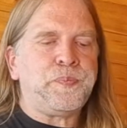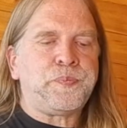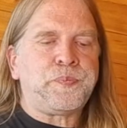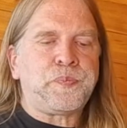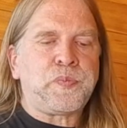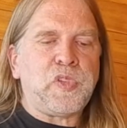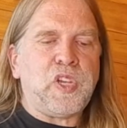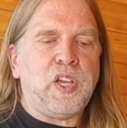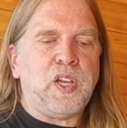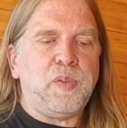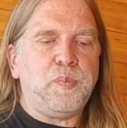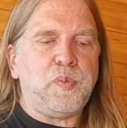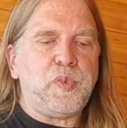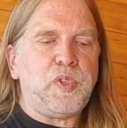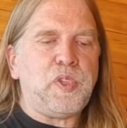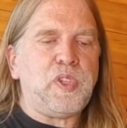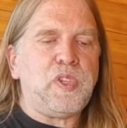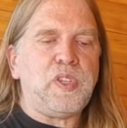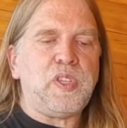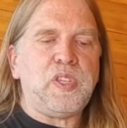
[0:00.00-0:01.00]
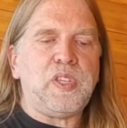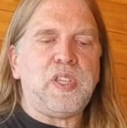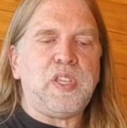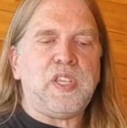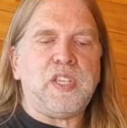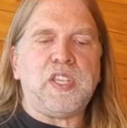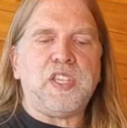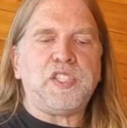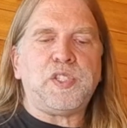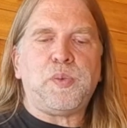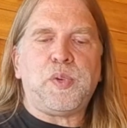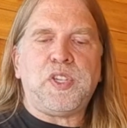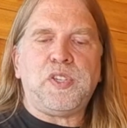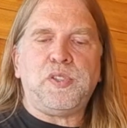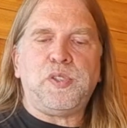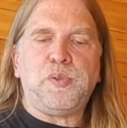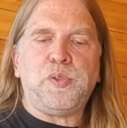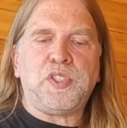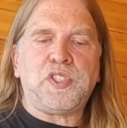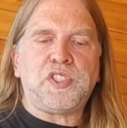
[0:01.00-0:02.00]
an easy way to
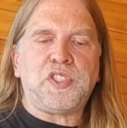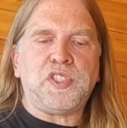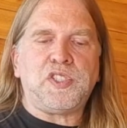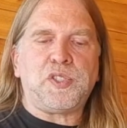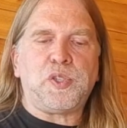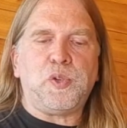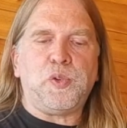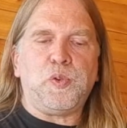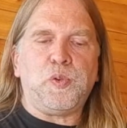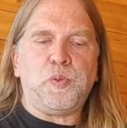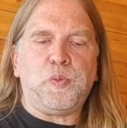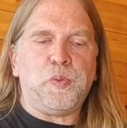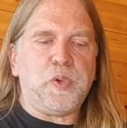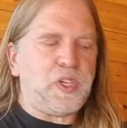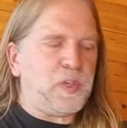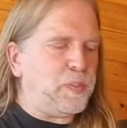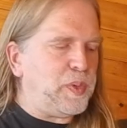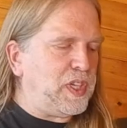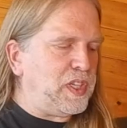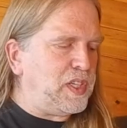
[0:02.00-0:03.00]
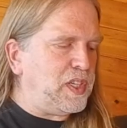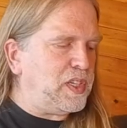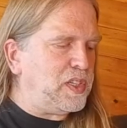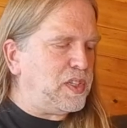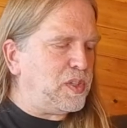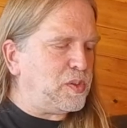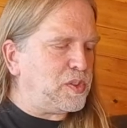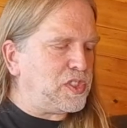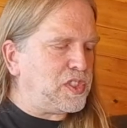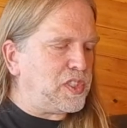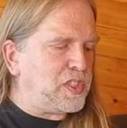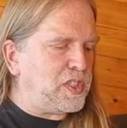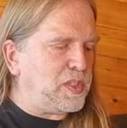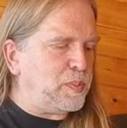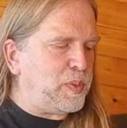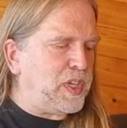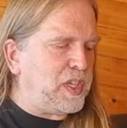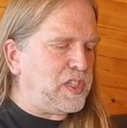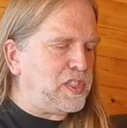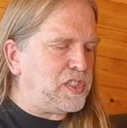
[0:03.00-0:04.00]
do this is go Wikipedia. There's a
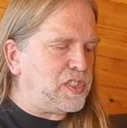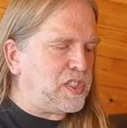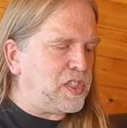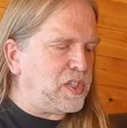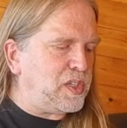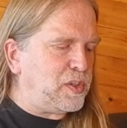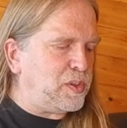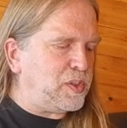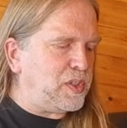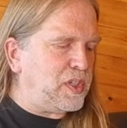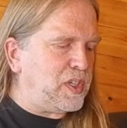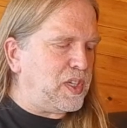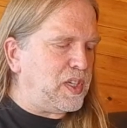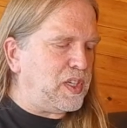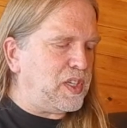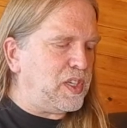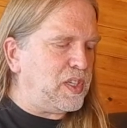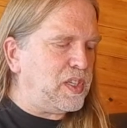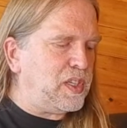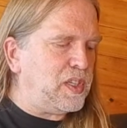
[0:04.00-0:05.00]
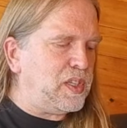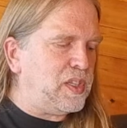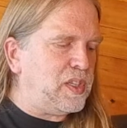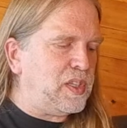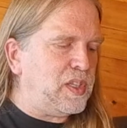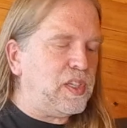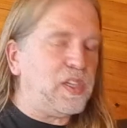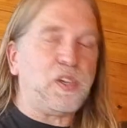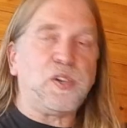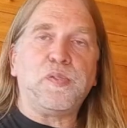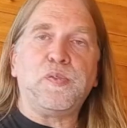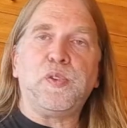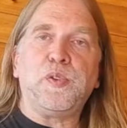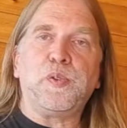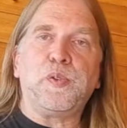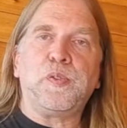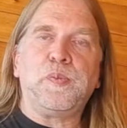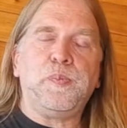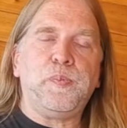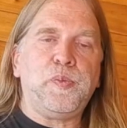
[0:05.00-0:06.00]
page called
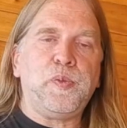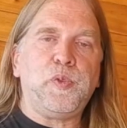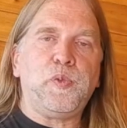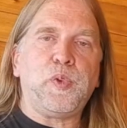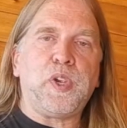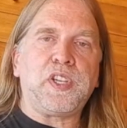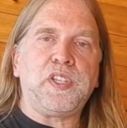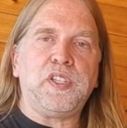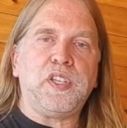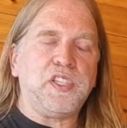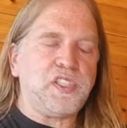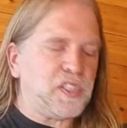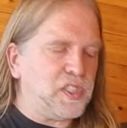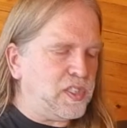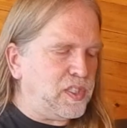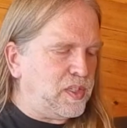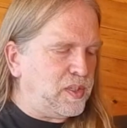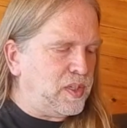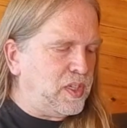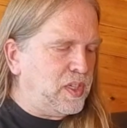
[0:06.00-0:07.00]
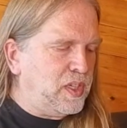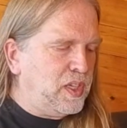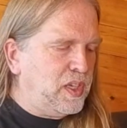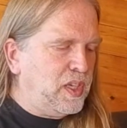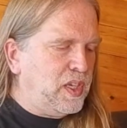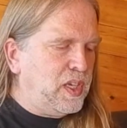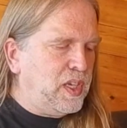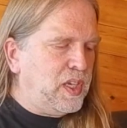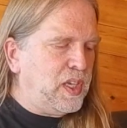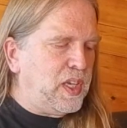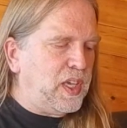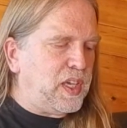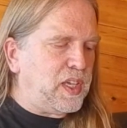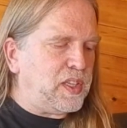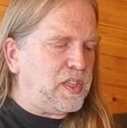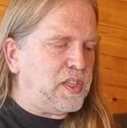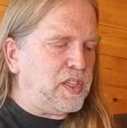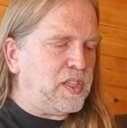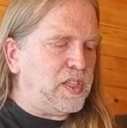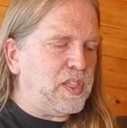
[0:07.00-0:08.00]
interval recognition,
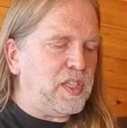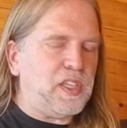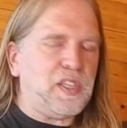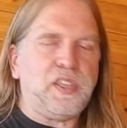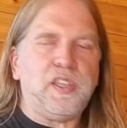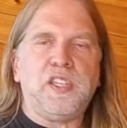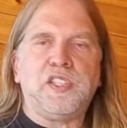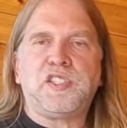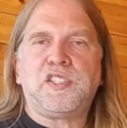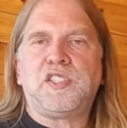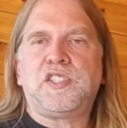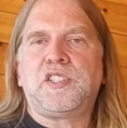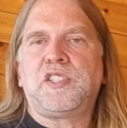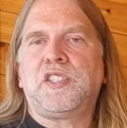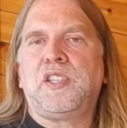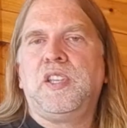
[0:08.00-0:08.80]
and it lists